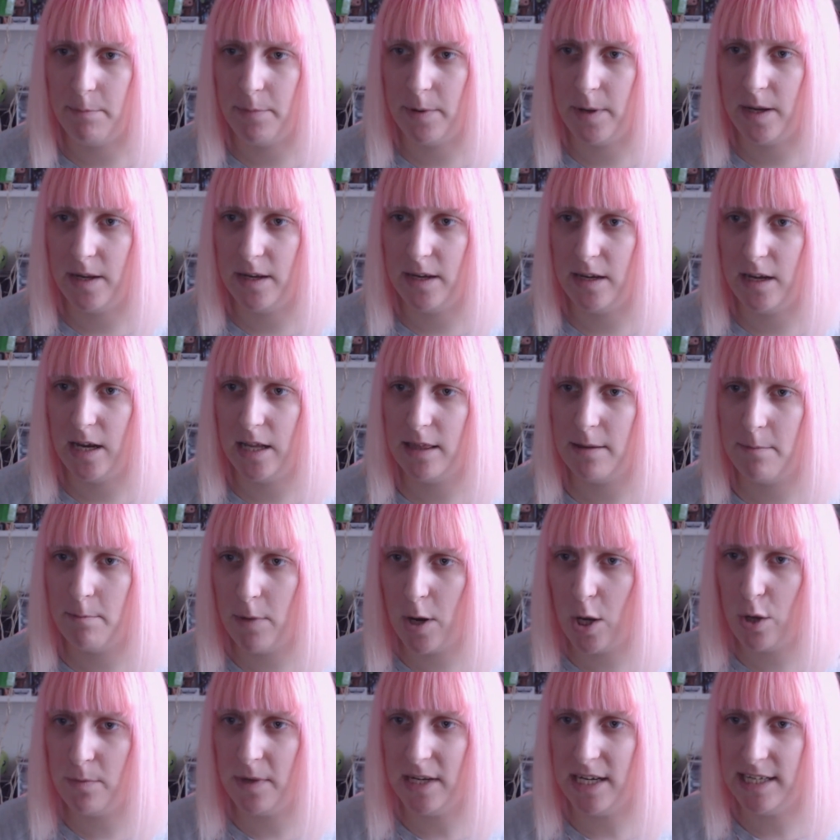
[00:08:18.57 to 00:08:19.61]
but at the
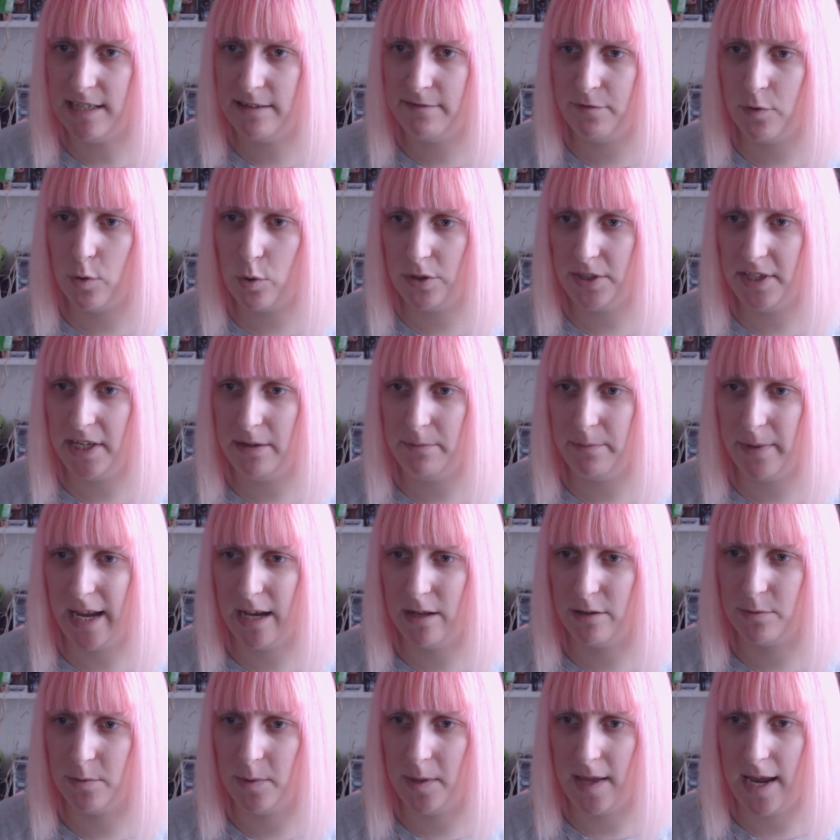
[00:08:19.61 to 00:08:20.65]
moment it's
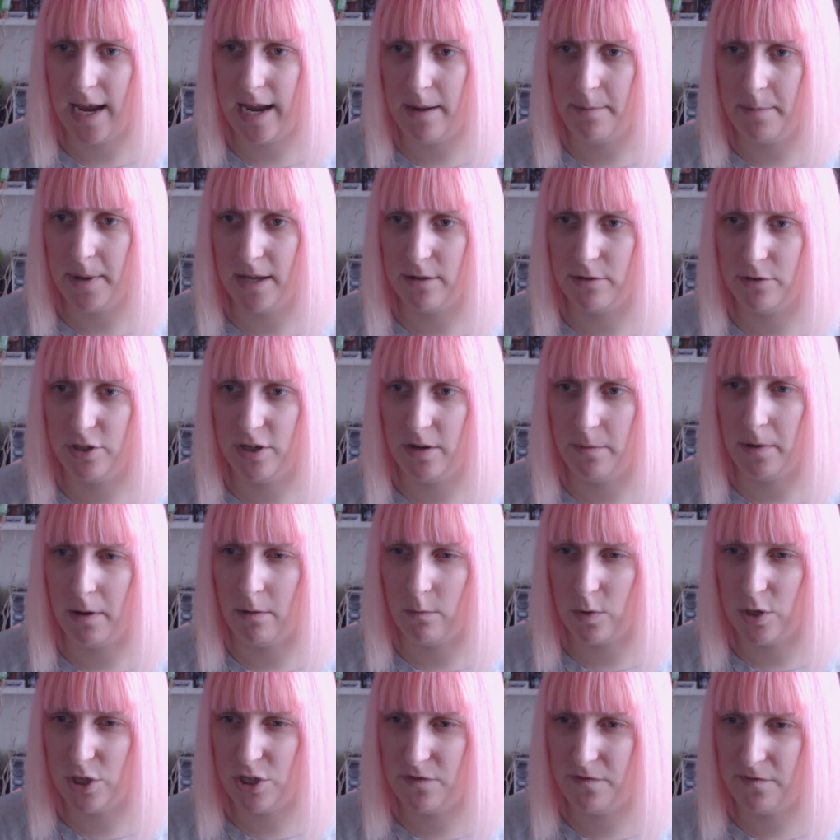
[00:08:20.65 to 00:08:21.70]
£14 with £8 shipping,
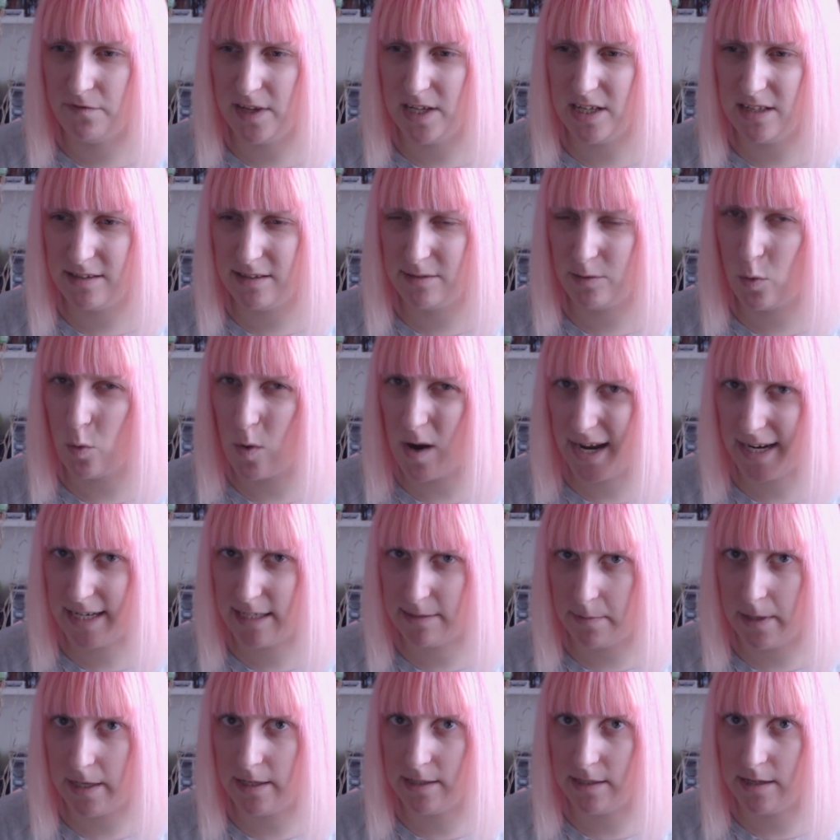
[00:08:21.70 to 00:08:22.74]
which feels quite
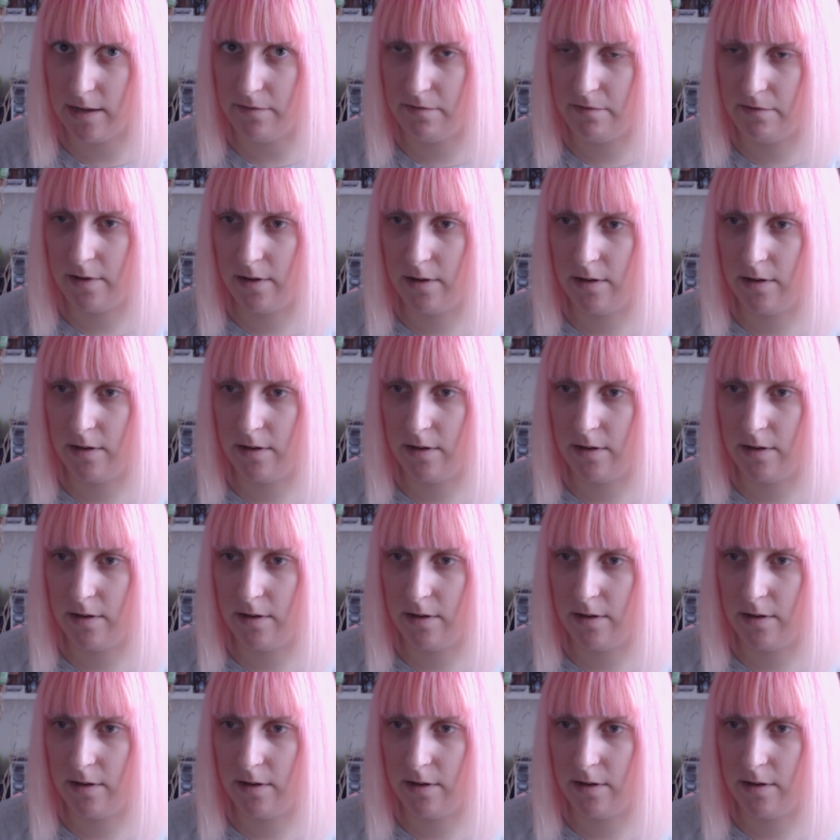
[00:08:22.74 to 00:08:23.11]
expensive